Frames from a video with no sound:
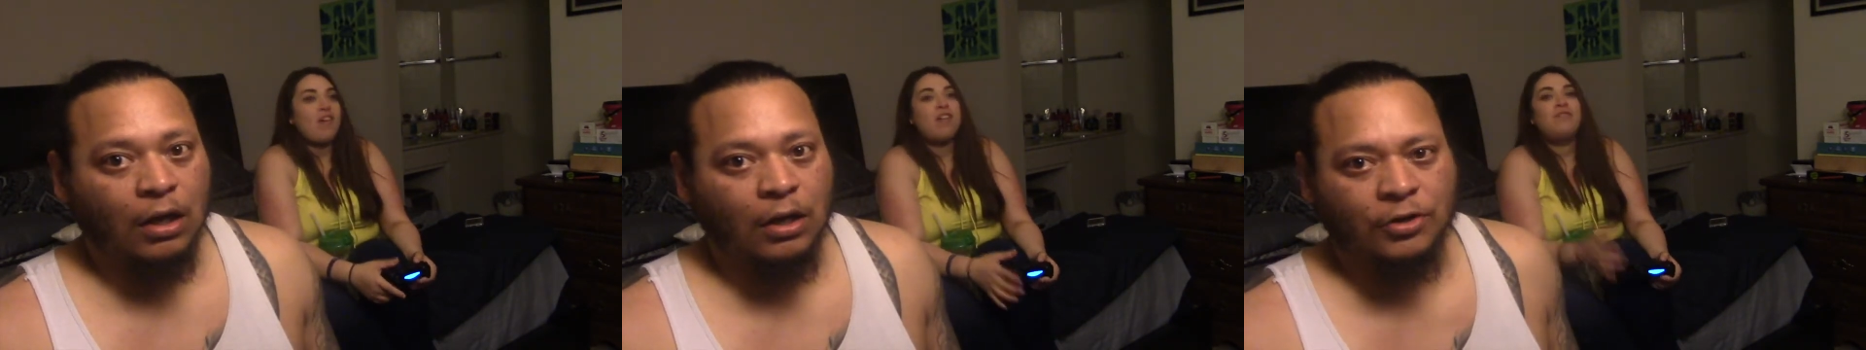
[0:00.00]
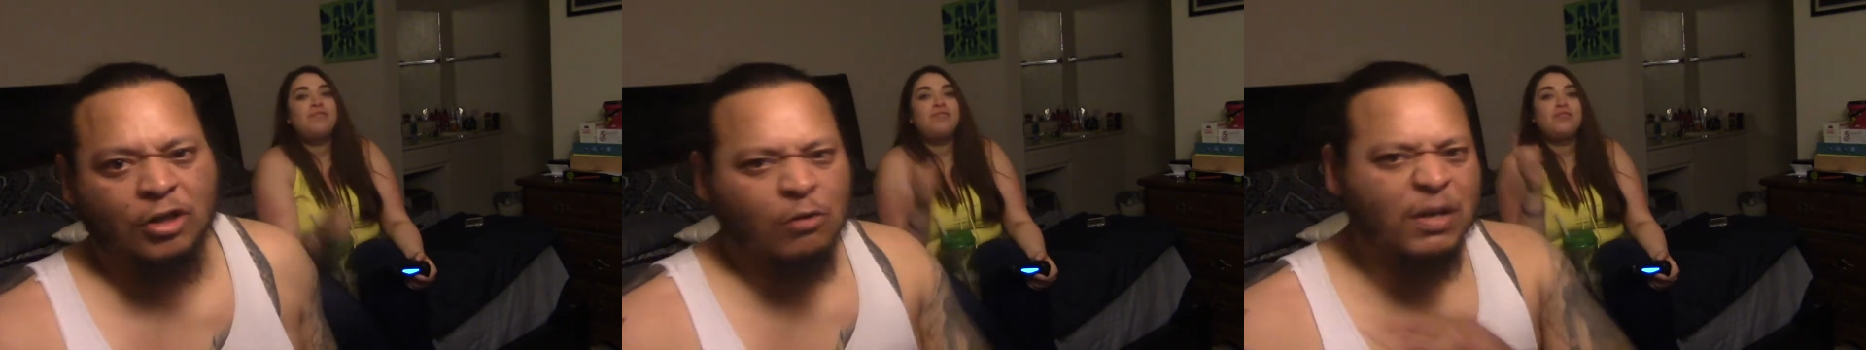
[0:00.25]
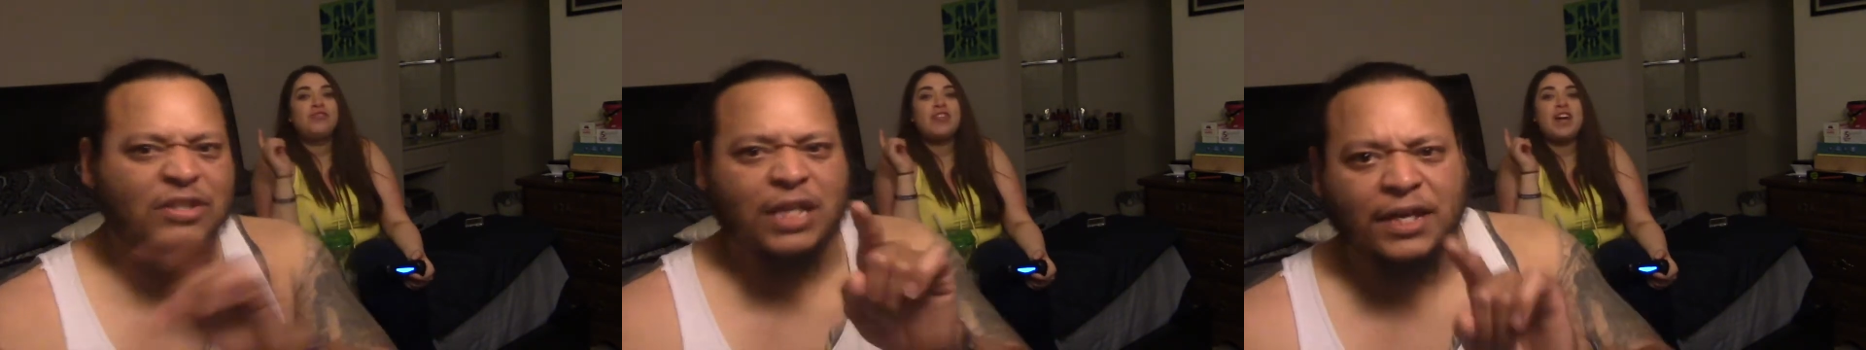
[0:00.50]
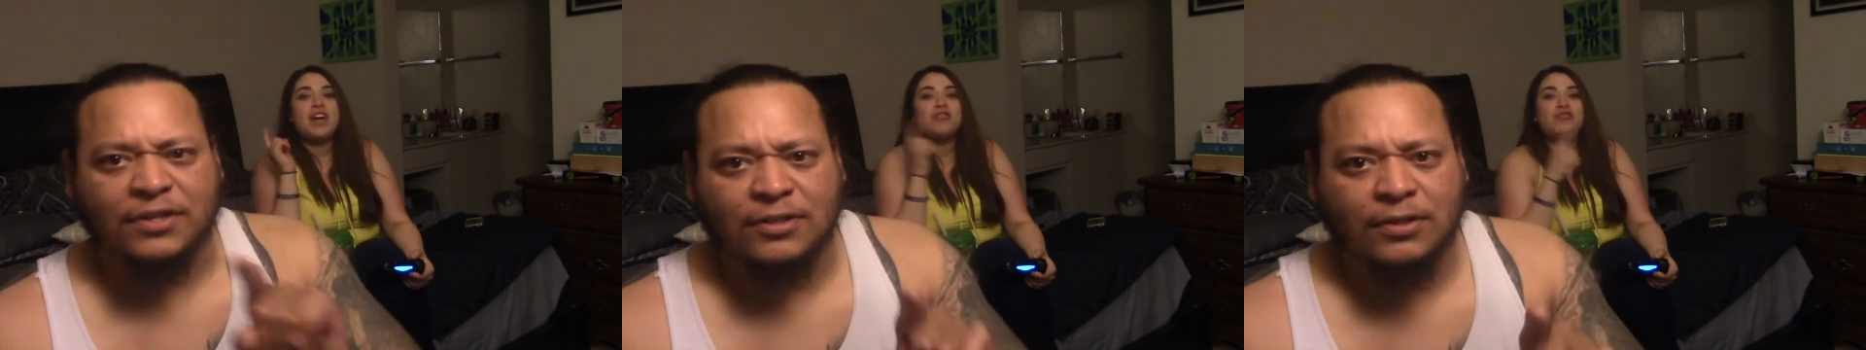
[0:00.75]
Speaker 1: No
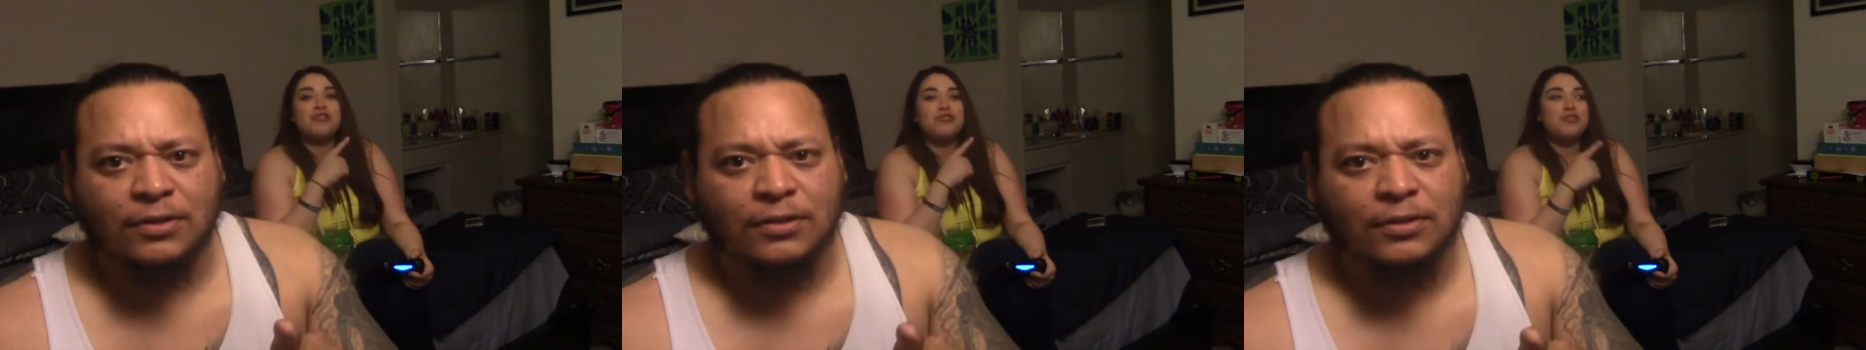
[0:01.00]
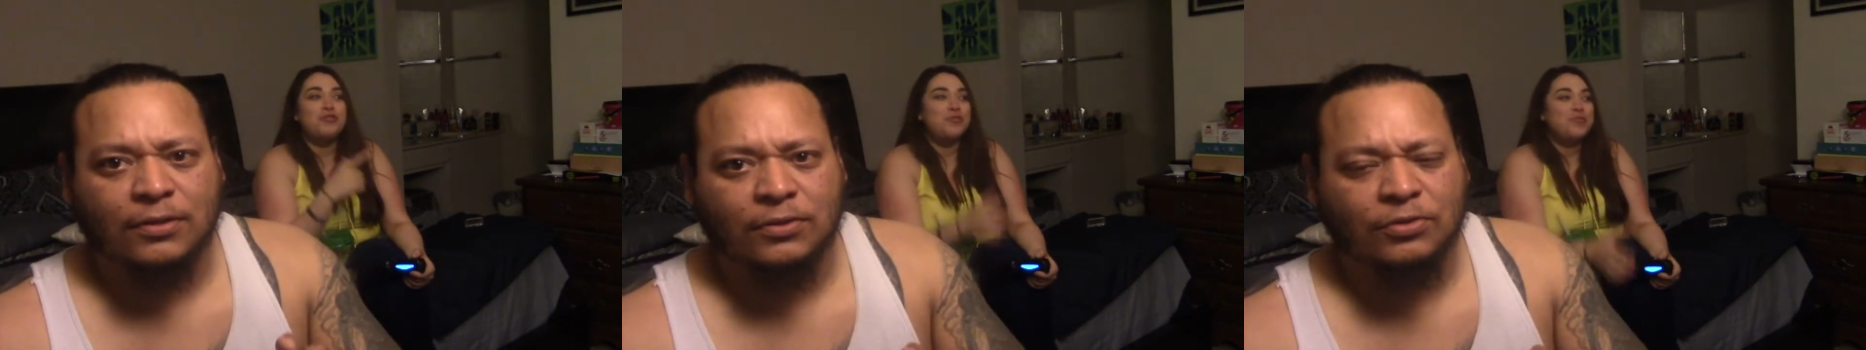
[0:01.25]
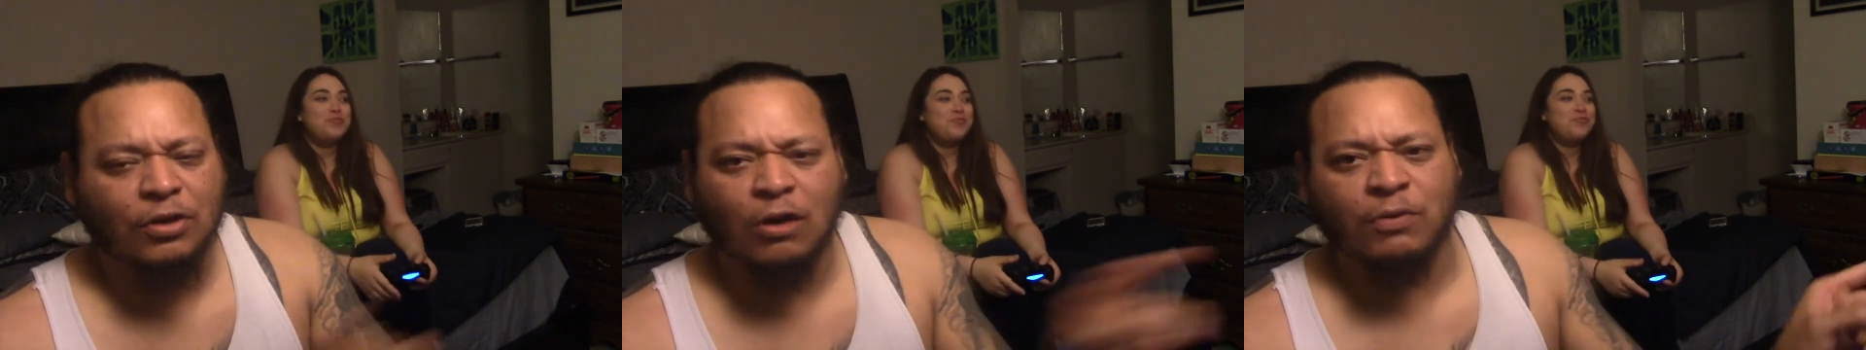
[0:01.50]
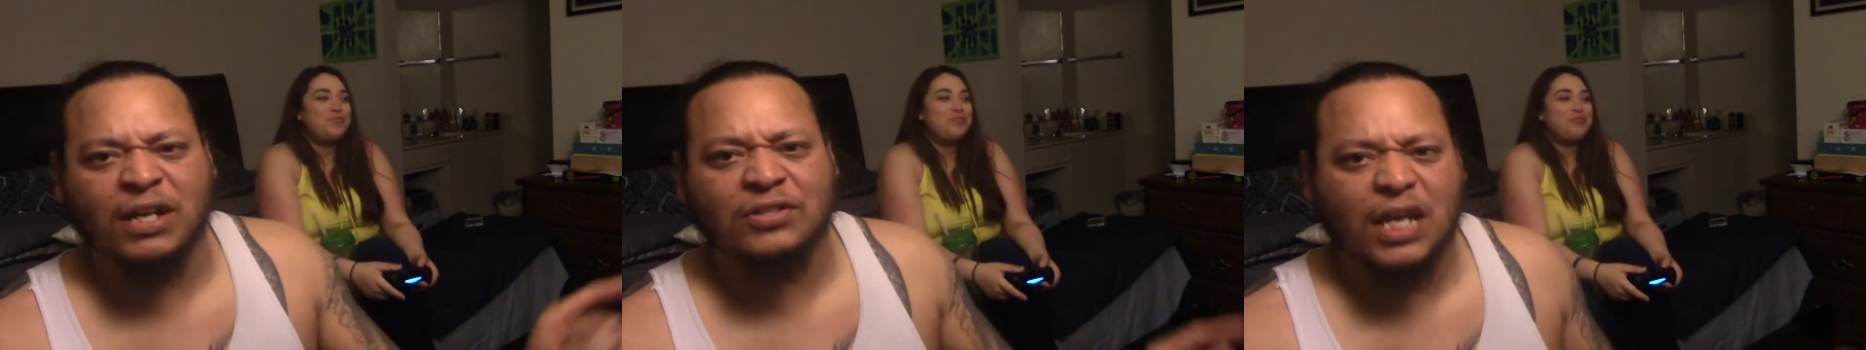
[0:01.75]
retakes. Take two. No
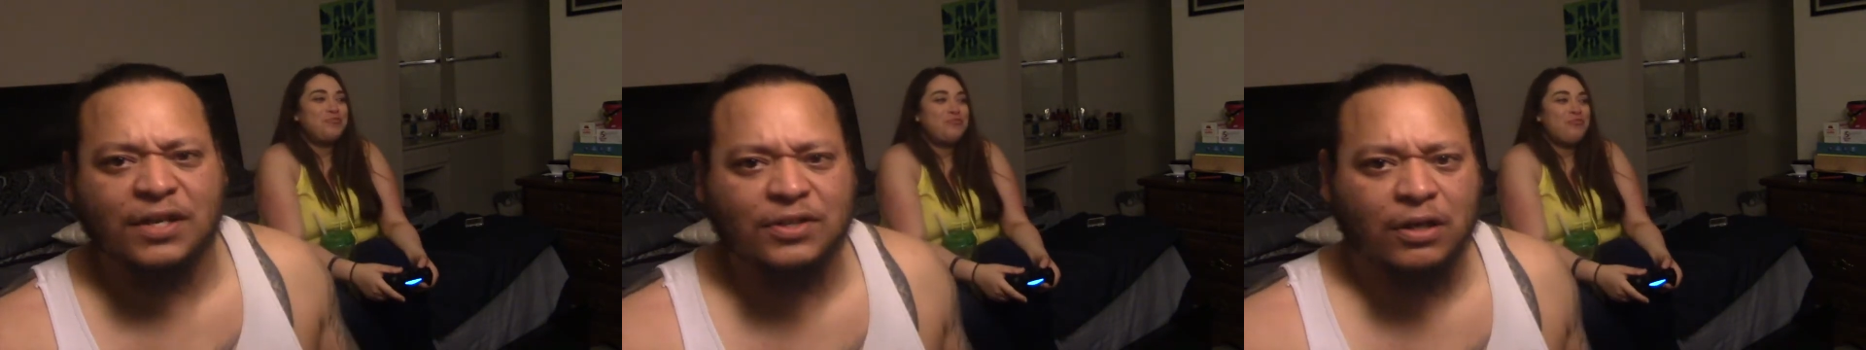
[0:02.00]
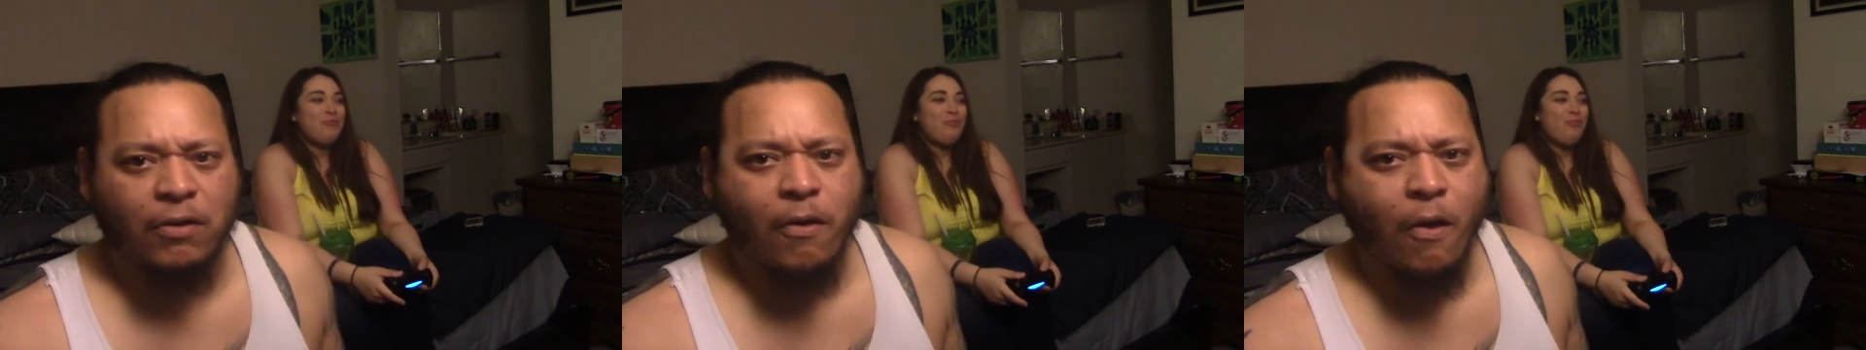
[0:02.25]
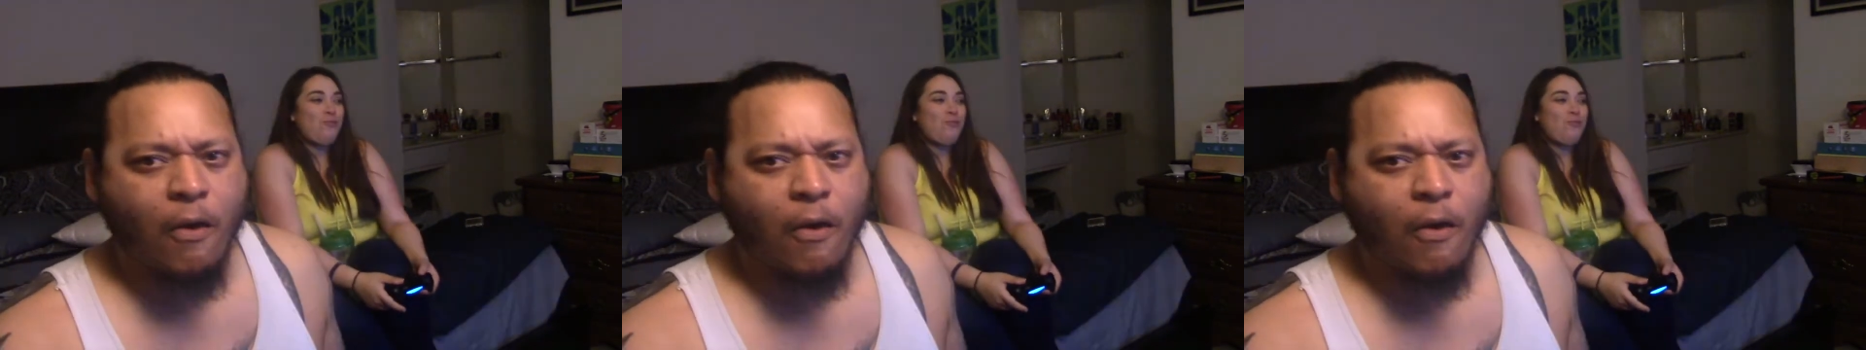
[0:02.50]
retakes here.